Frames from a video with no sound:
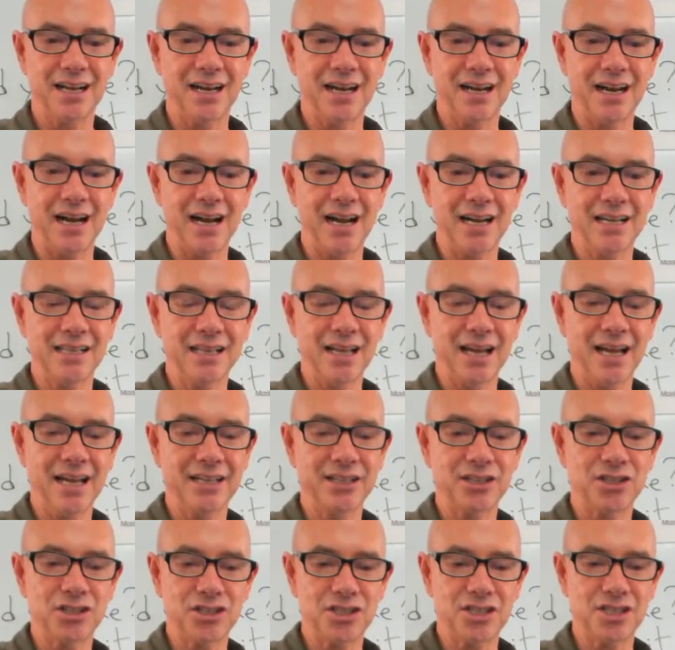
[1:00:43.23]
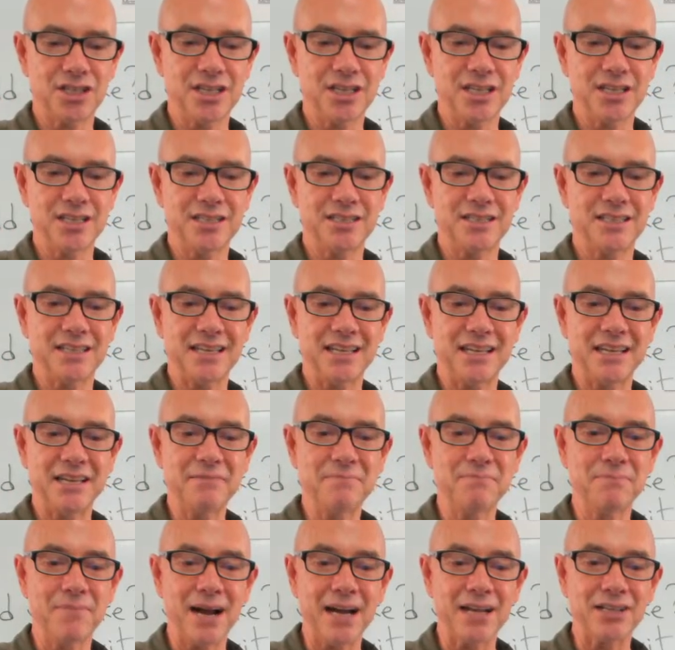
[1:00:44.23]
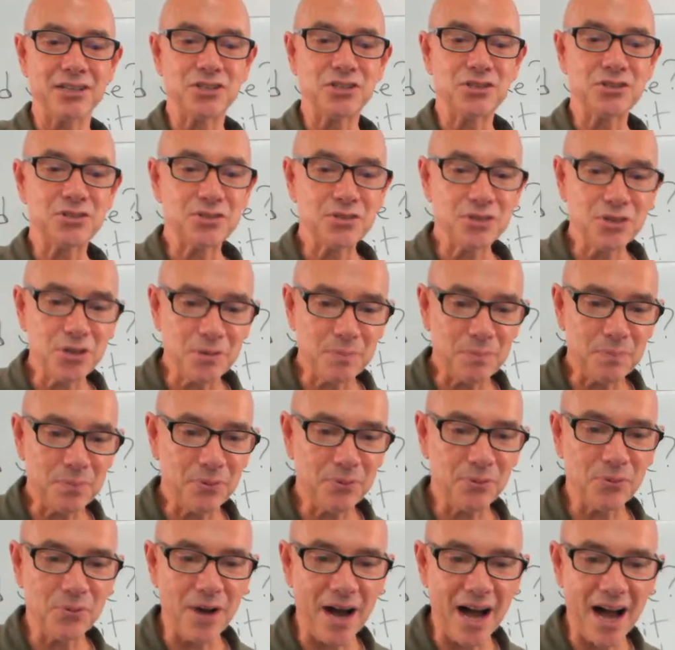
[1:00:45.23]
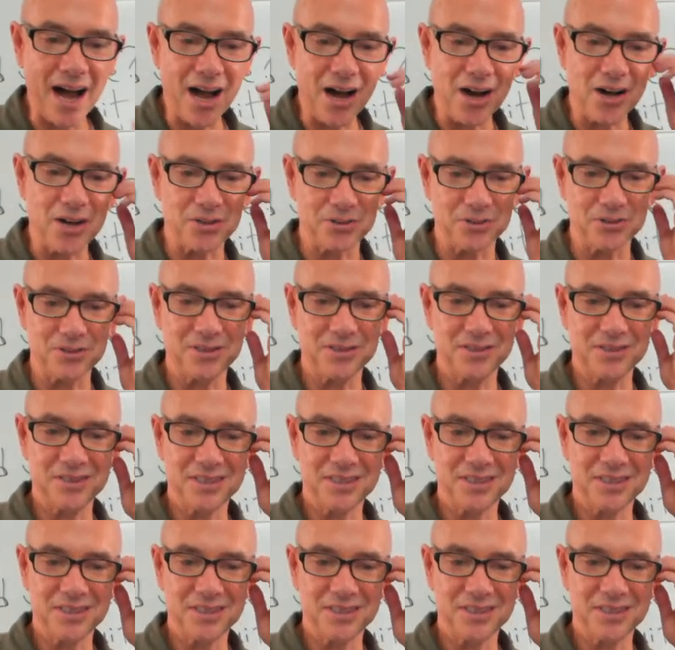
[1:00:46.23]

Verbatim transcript: I like cheese in my soup. Wow.